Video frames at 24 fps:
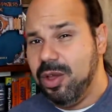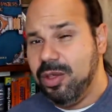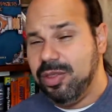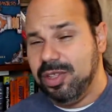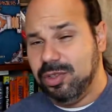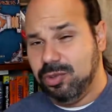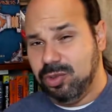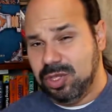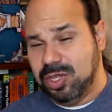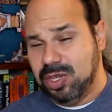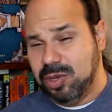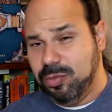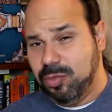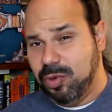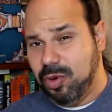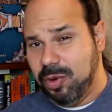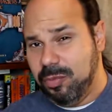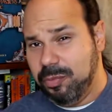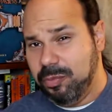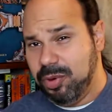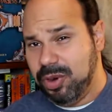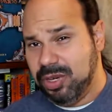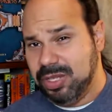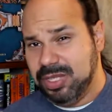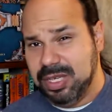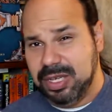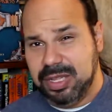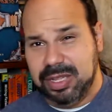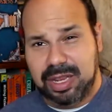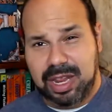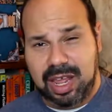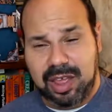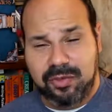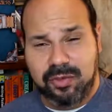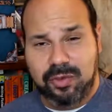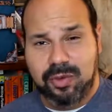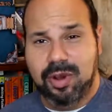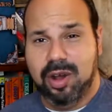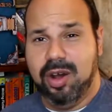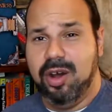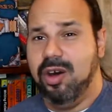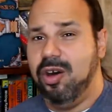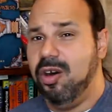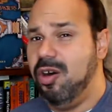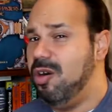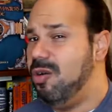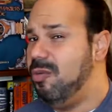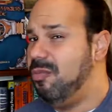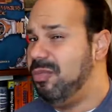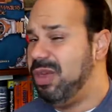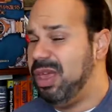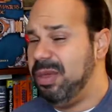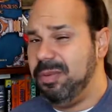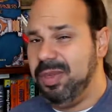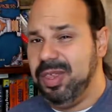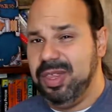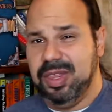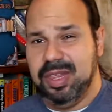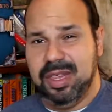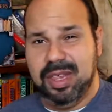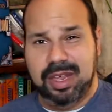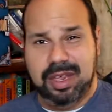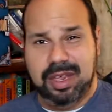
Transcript: This was an important person in life. Maybe